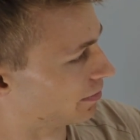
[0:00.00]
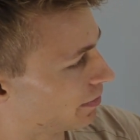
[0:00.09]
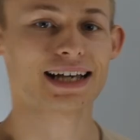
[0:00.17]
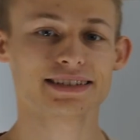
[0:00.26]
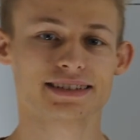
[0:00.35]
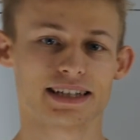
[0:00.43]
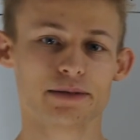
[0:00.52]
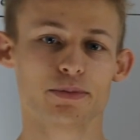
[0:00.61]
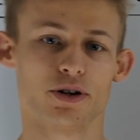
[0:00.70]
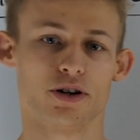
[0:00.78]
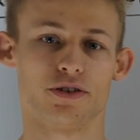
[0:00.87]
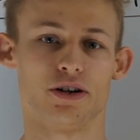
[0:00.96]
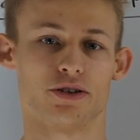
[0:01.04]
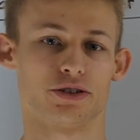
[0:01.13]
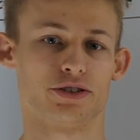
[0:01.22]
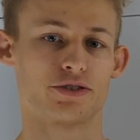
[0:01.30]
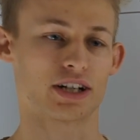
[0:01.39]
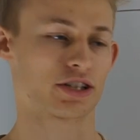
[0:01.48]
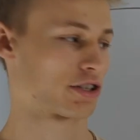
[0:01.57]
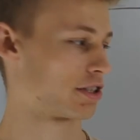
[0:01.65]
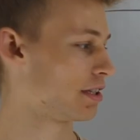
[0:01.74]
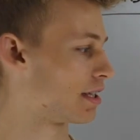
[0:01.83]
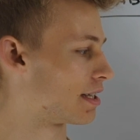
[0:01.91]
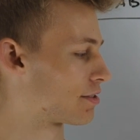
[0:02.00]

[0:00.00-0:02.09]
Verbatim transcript: The last step of our construction